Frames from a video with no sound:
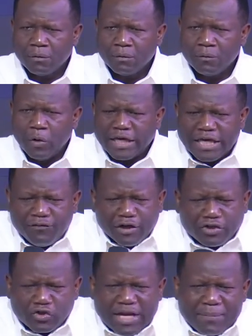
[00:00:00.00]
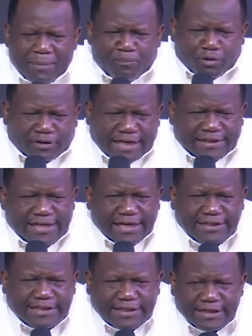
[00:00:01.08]
We give it to them and protect their
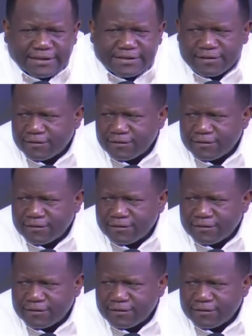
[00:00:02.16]
dignity.